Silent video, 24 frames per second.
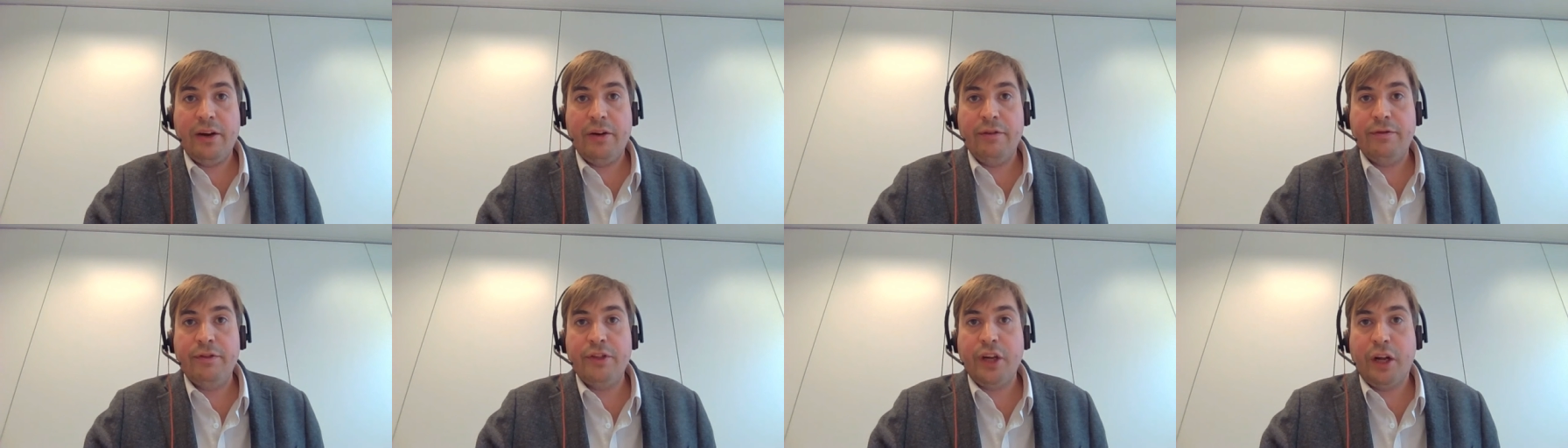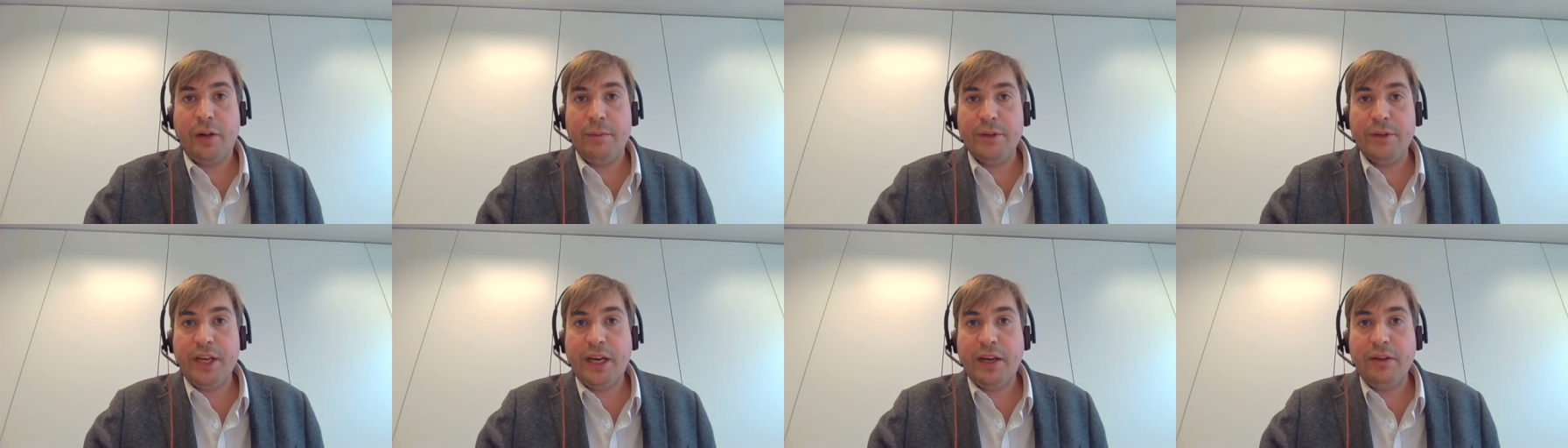of
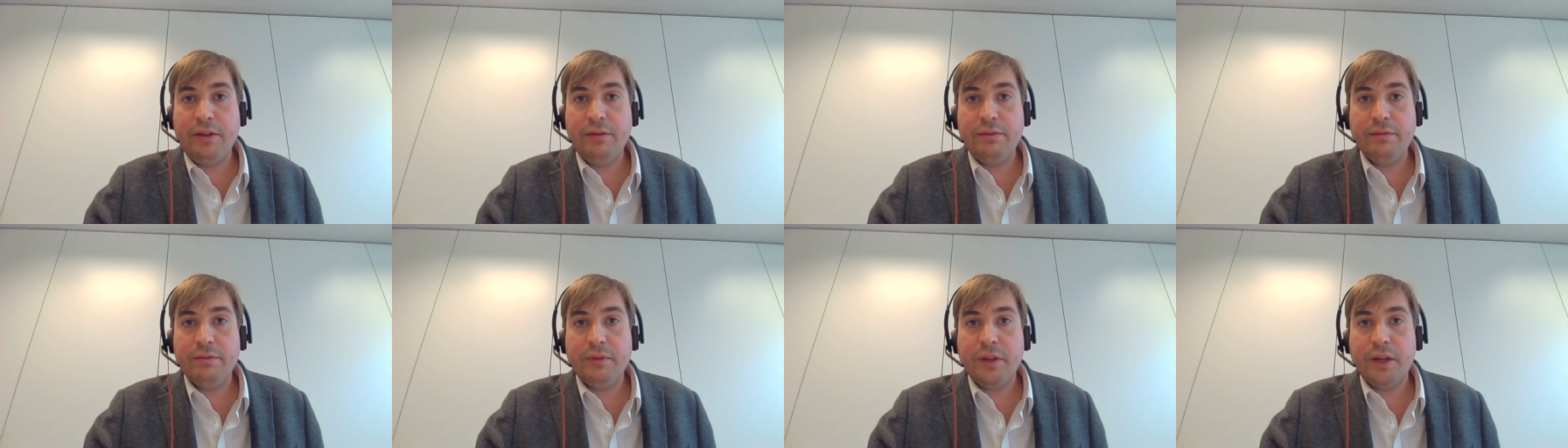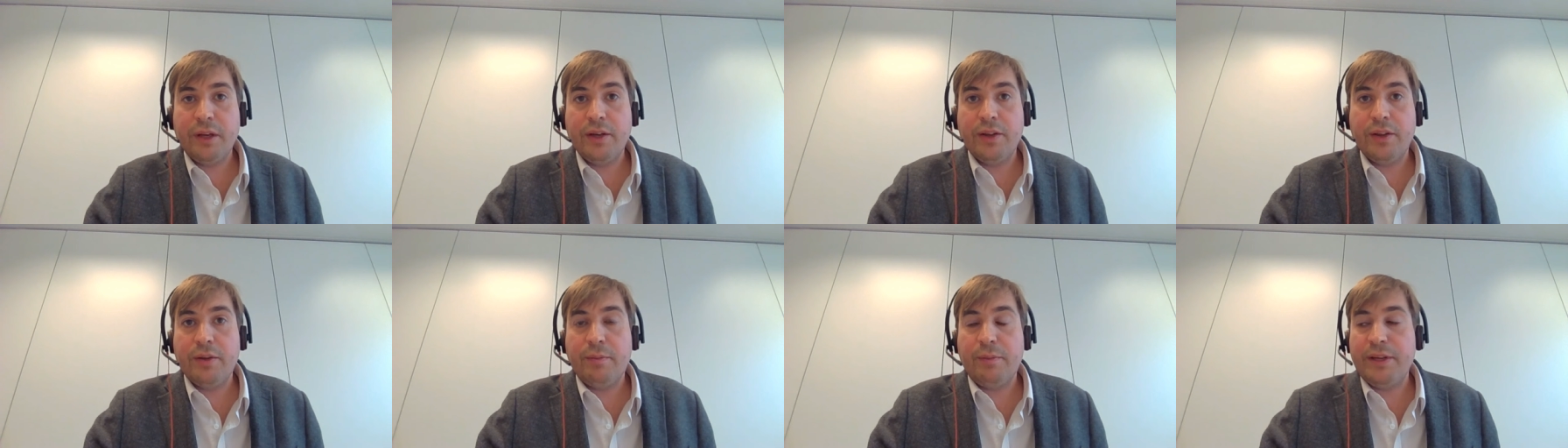Charles Michel,
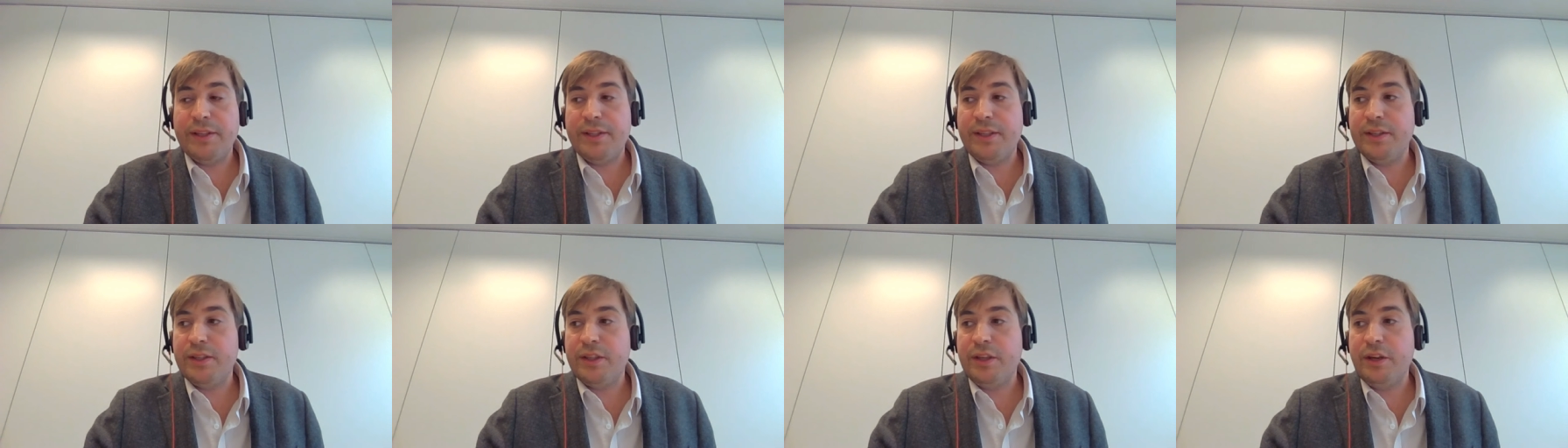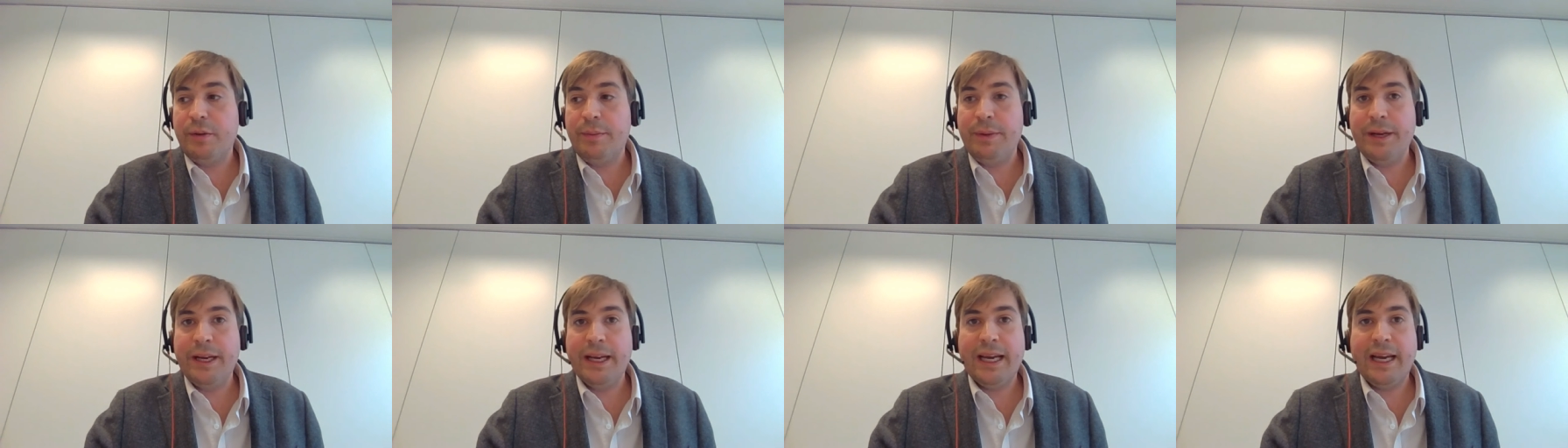the, the president of the
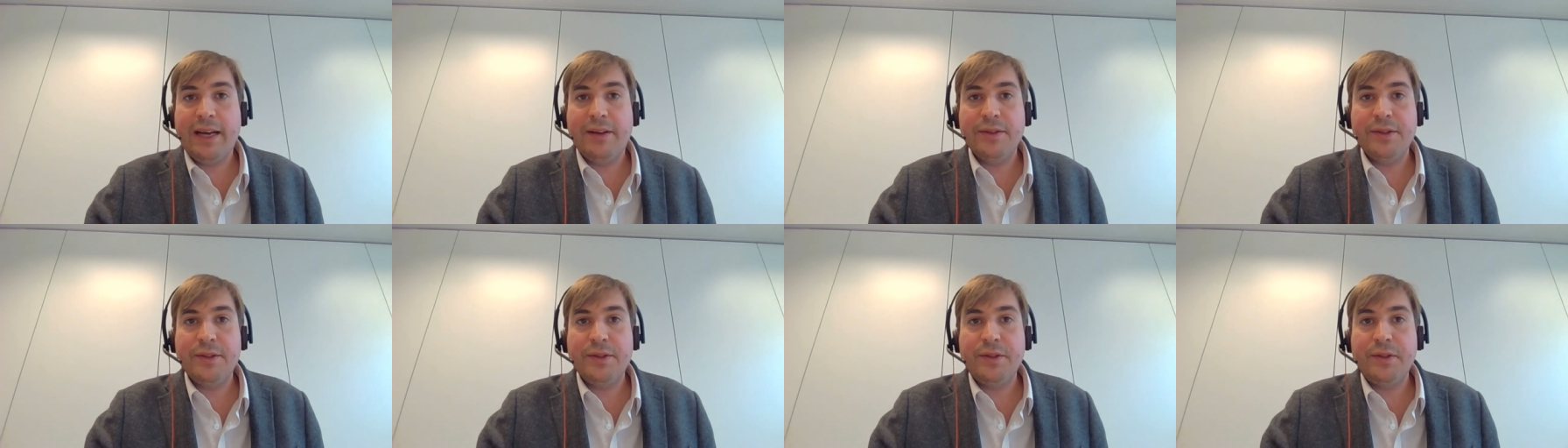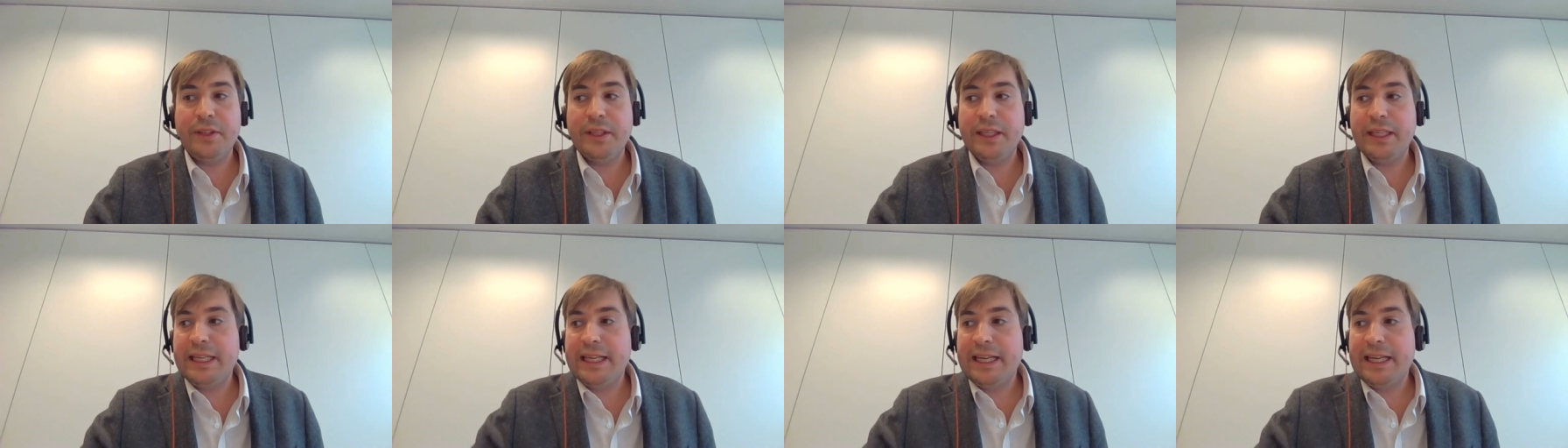European Council,